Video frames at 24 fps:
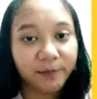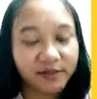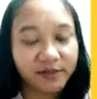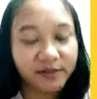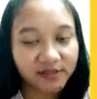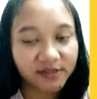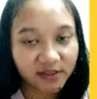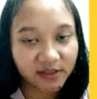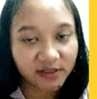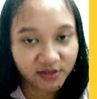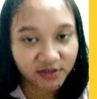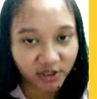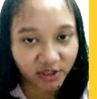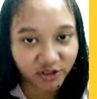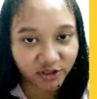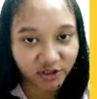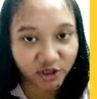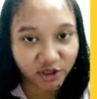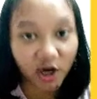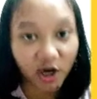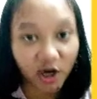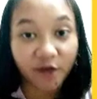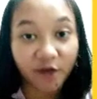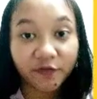percentage
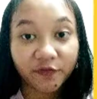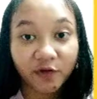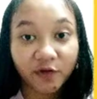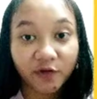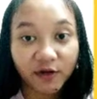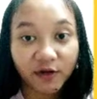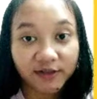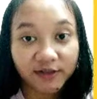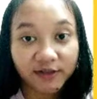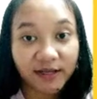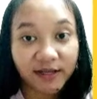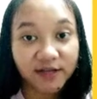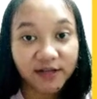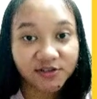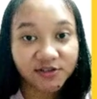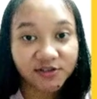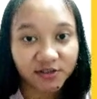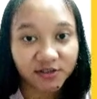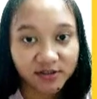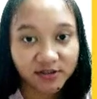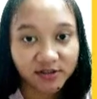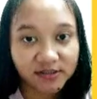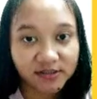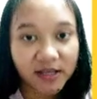of correct
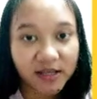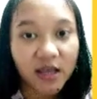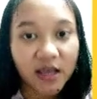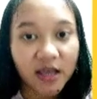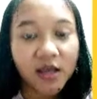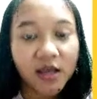answers